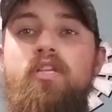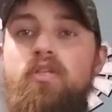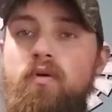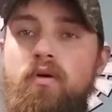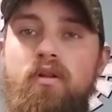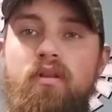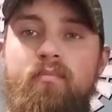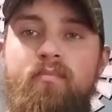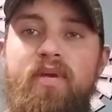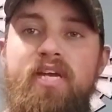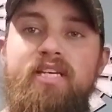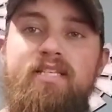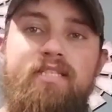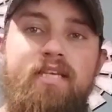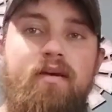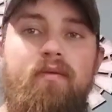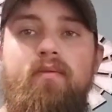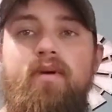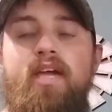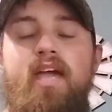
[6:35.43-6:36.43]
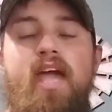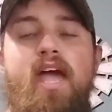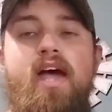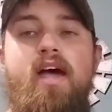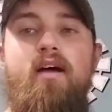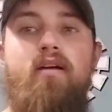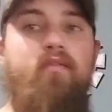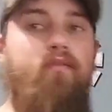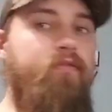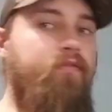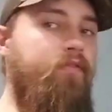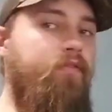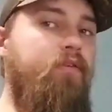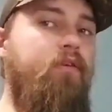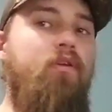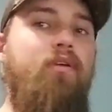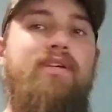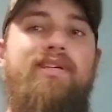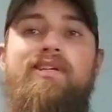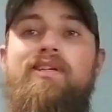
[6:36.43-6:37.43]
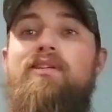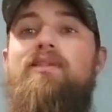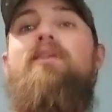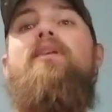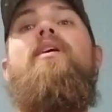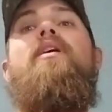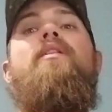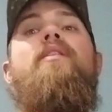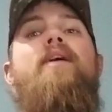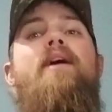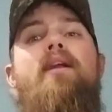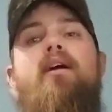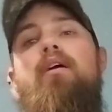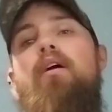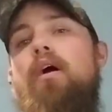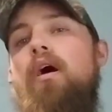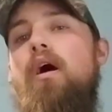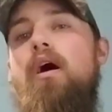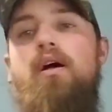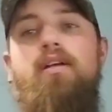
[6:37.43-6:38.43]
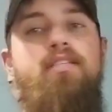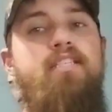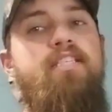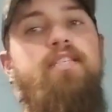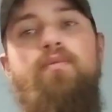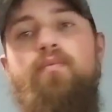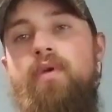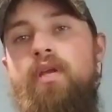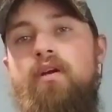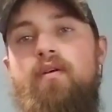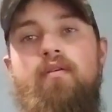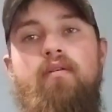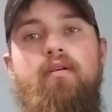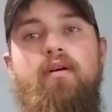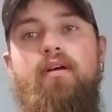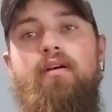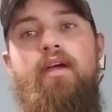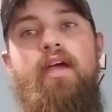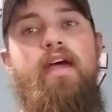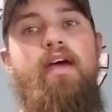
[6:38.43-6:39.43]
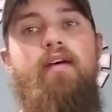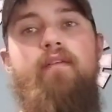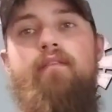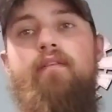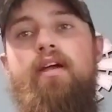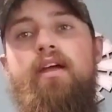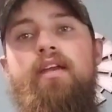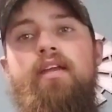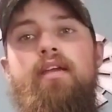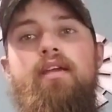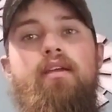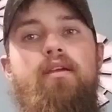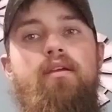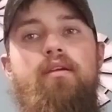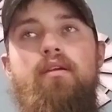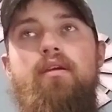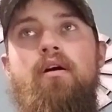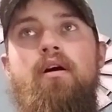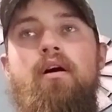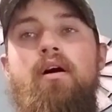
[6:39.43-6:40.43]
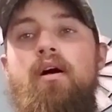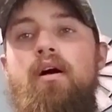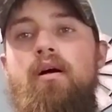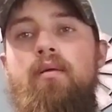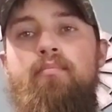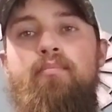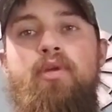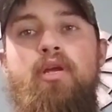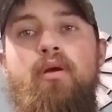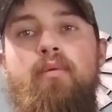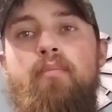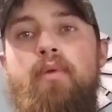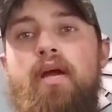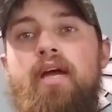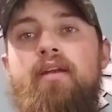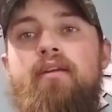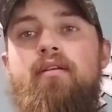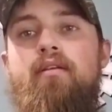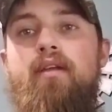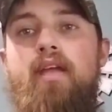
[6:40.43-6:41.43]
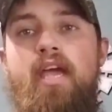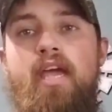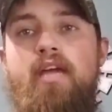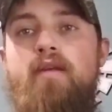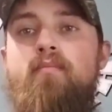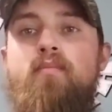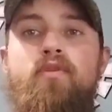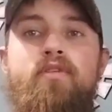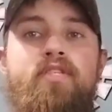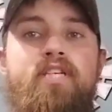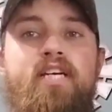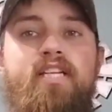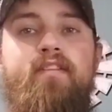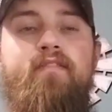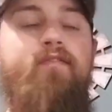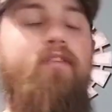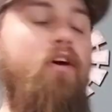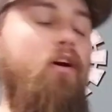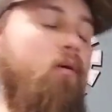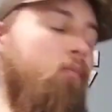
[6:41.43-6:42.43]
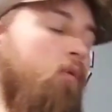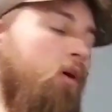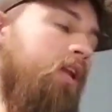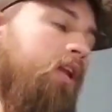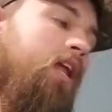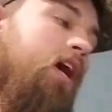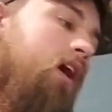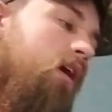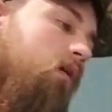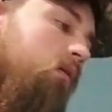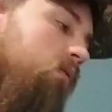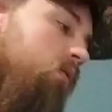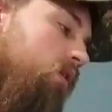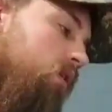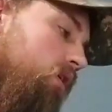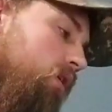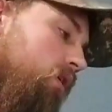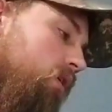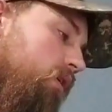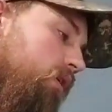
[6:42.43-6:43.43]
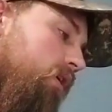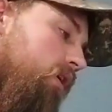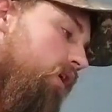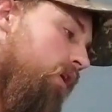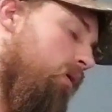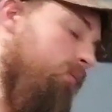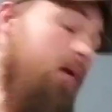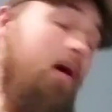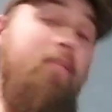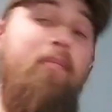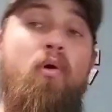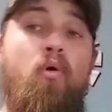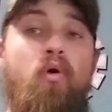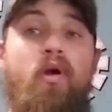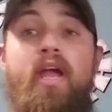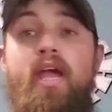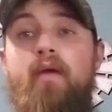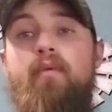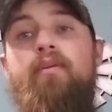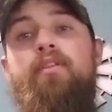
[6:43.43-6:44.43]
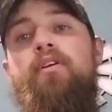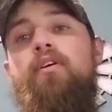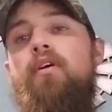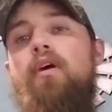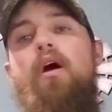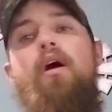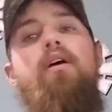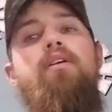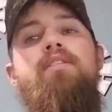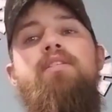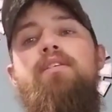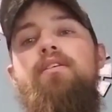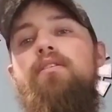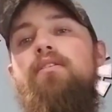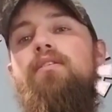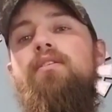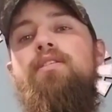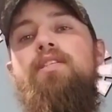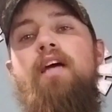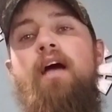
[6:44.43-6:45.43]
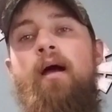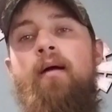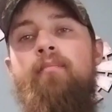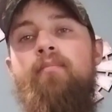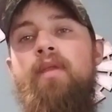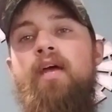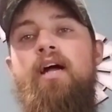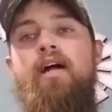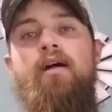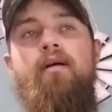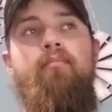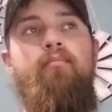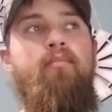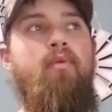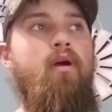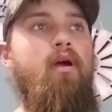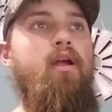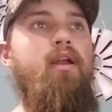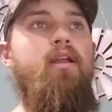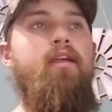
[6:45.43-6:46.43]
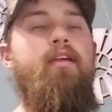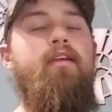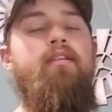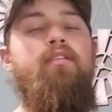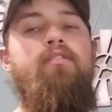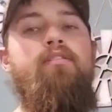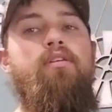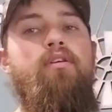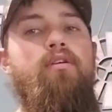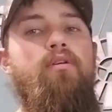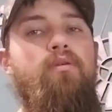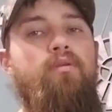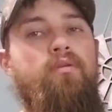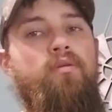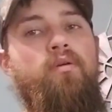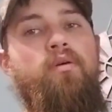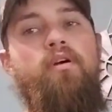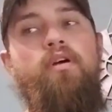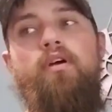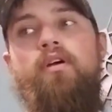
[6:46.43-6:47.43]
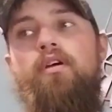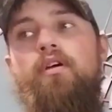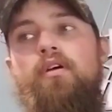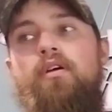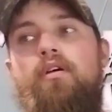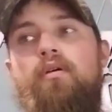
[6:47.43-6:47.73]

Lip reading: each one of the pigs that we have. A lot of crosses. We don't have any purebred animals on the farm right now. I'm okay with crosses. I'm not breeding to